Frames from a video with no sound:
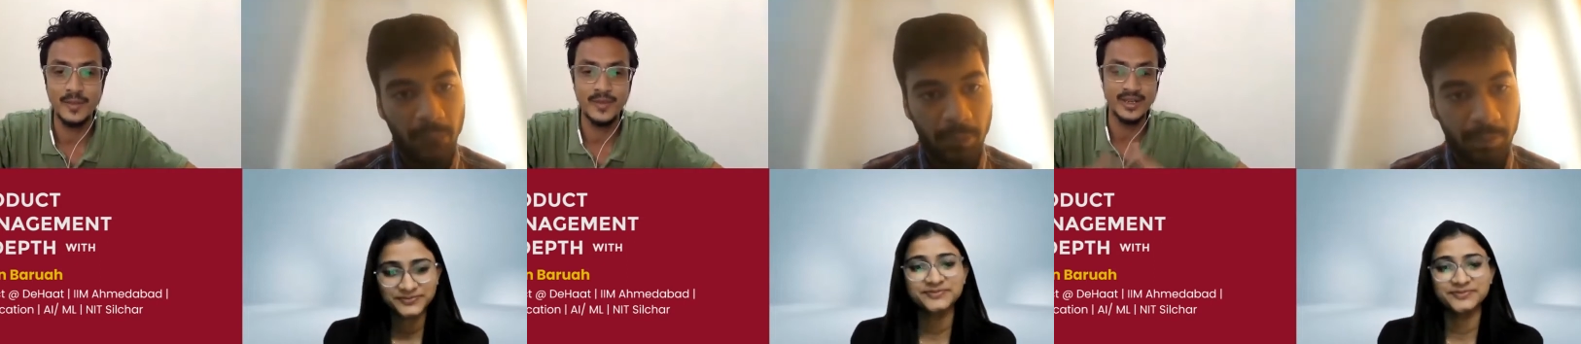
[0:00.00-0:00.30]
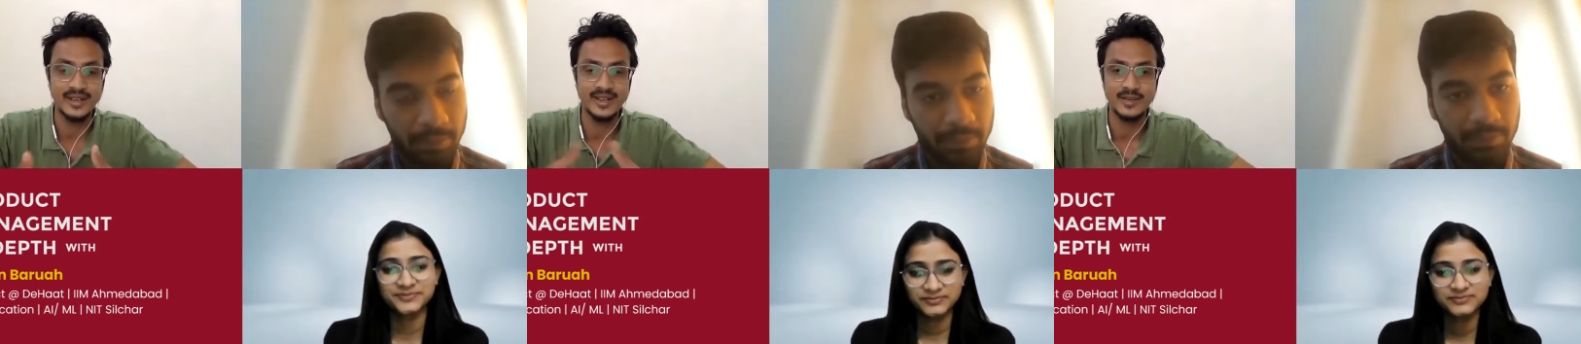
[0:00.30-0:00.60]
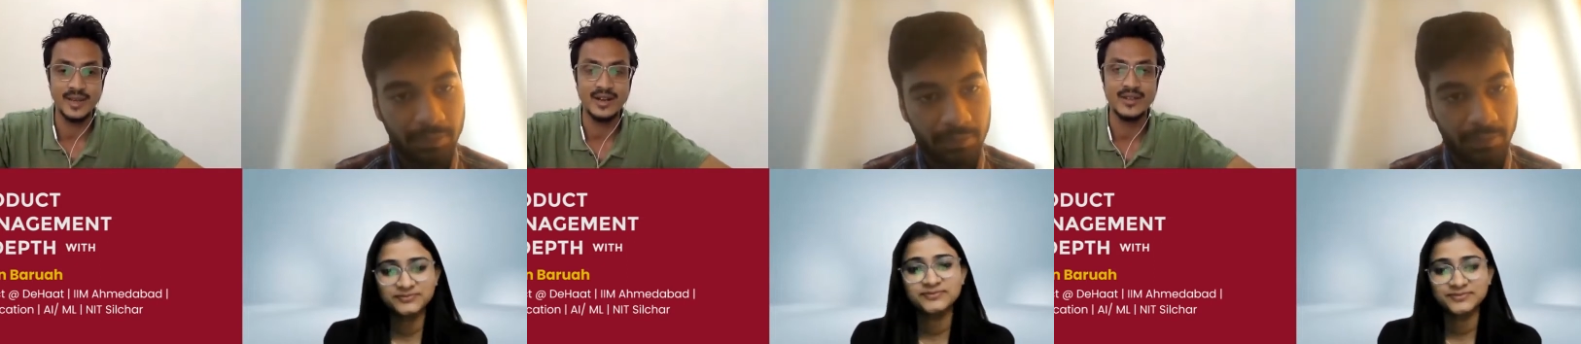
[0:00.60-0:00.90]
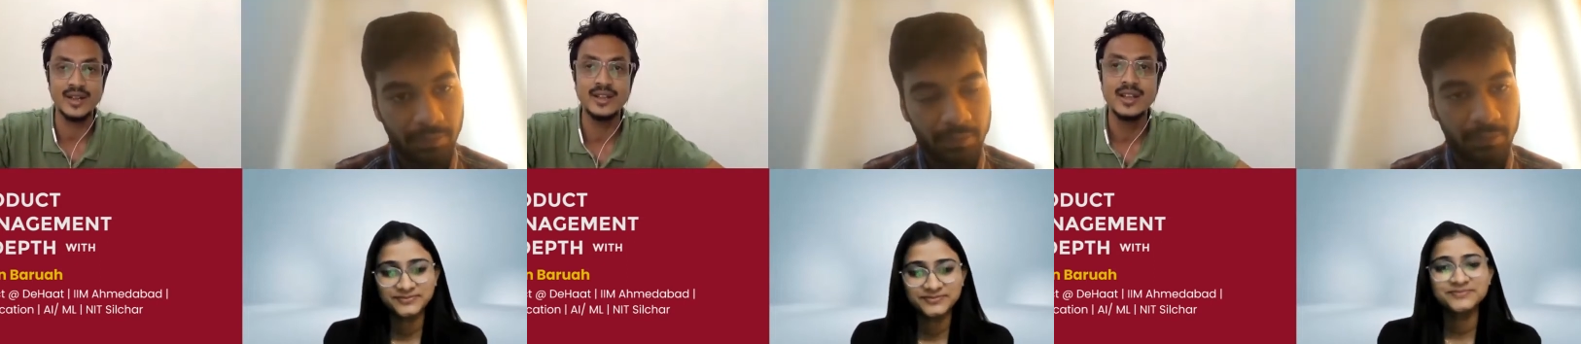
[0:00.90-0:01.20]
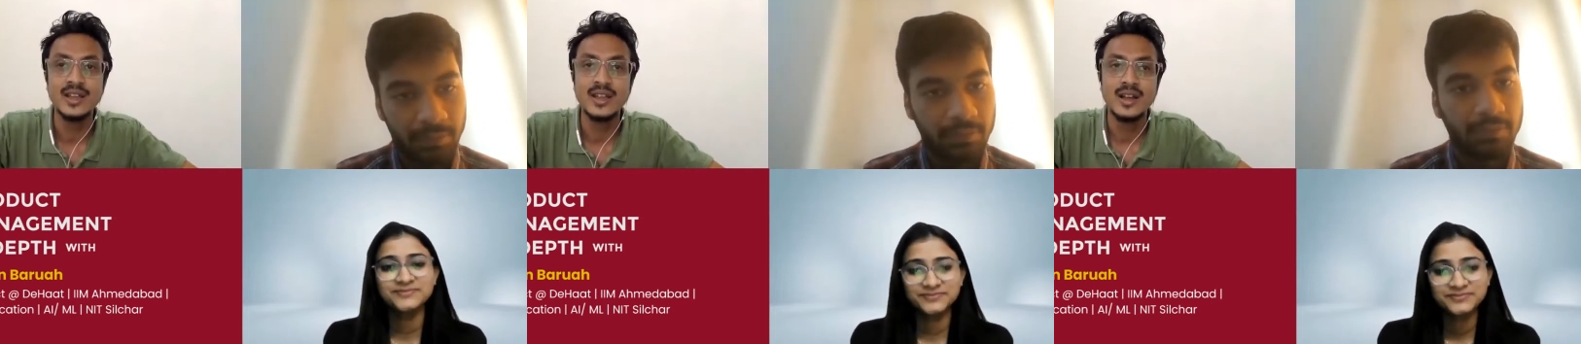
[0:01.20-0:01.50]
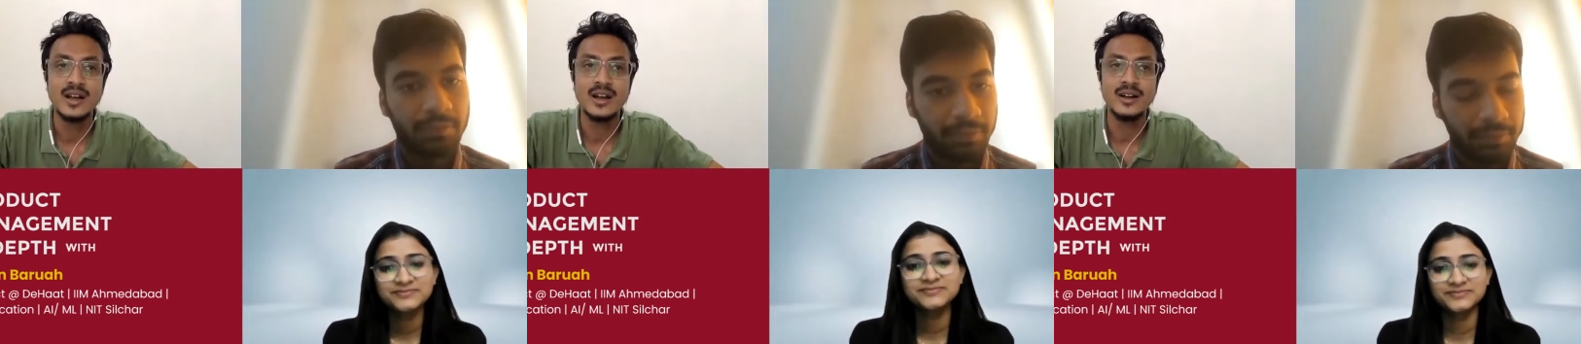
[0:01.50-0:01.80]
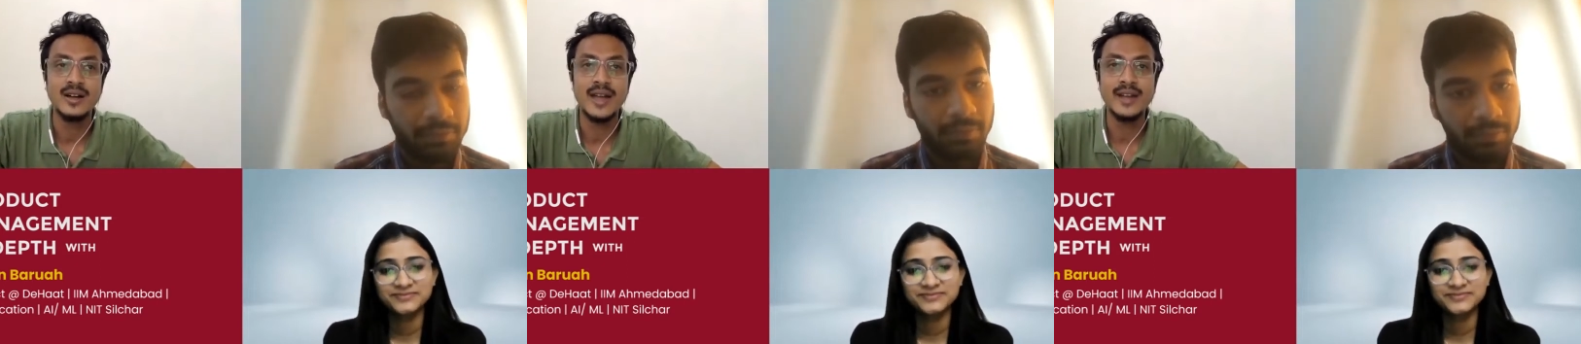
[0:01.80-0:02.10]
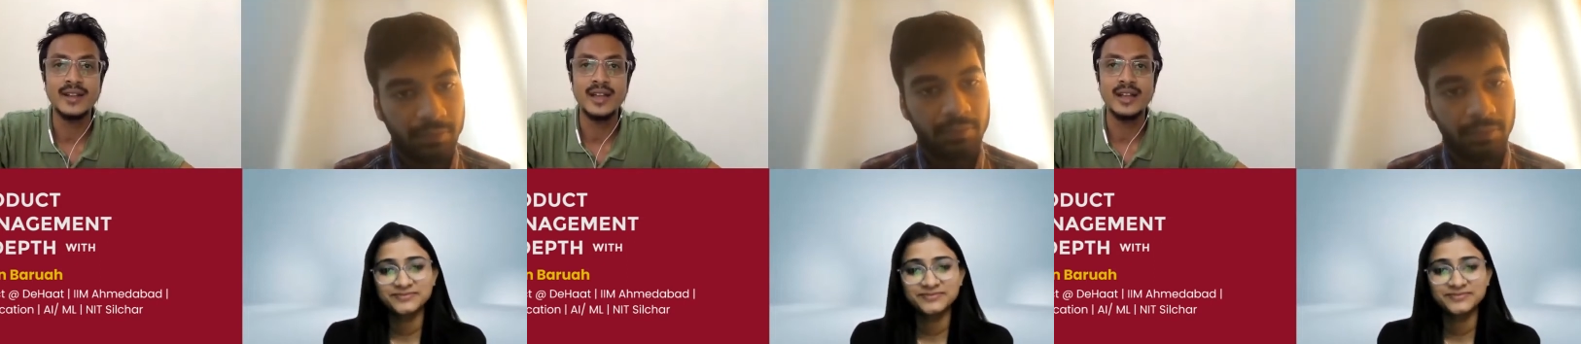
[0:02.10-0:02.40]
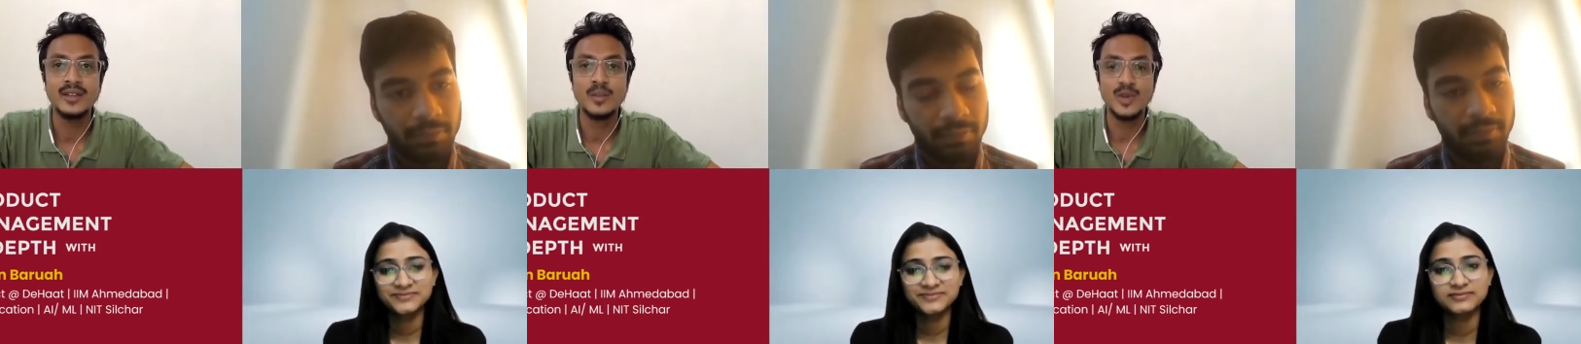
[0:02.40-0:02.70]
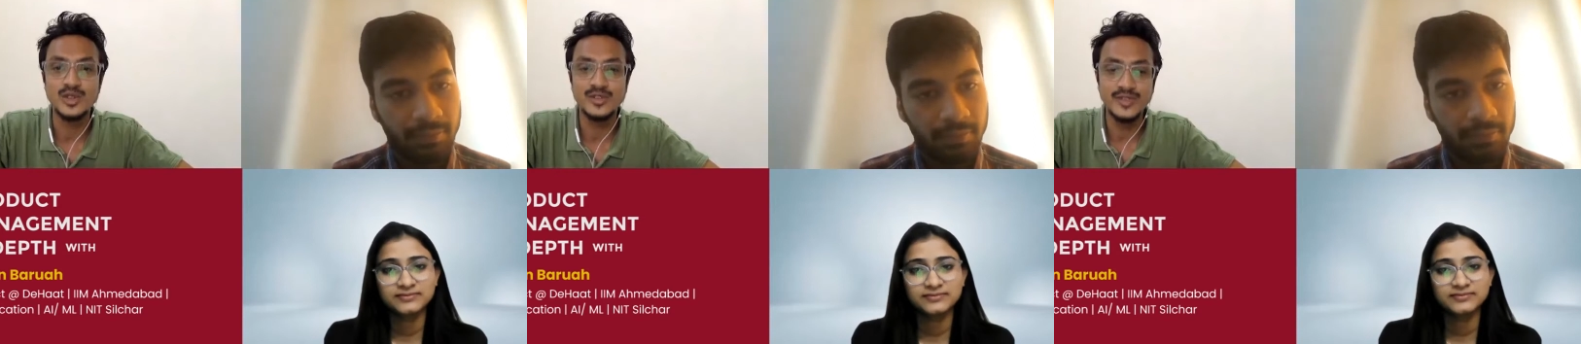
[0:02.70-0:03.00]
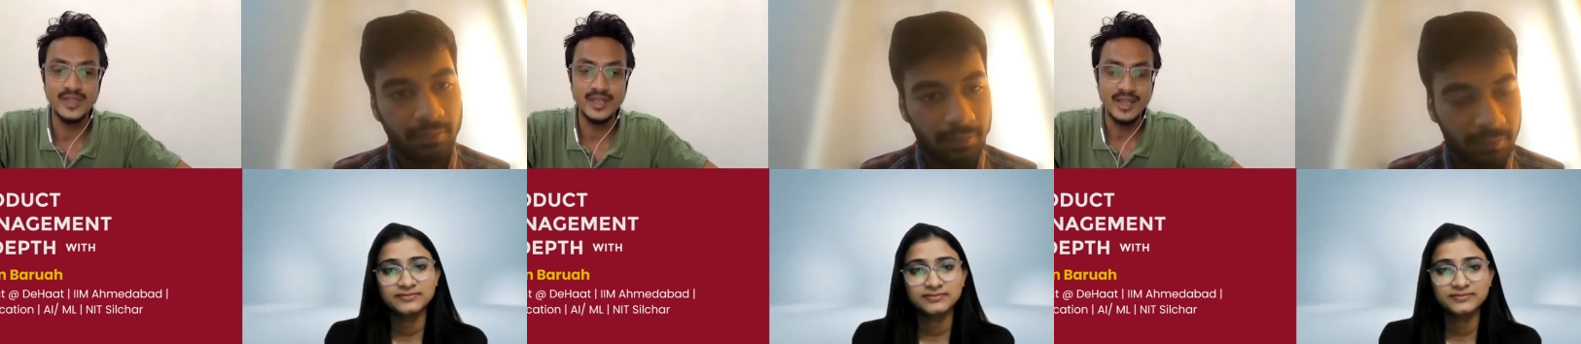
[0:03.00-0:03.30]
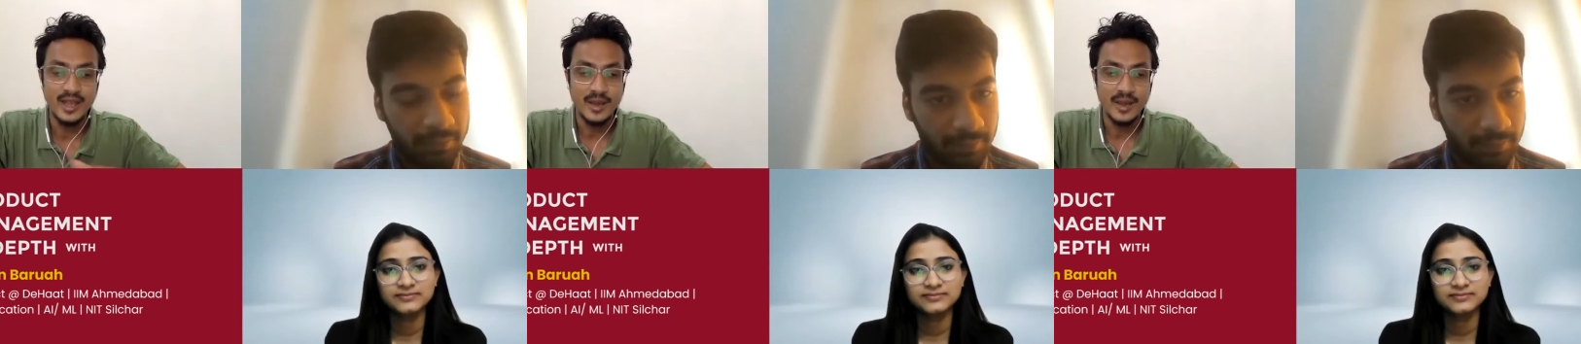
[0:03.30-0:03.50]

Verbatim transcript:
Speaker 1: a technical background, right? Uh, and and most of the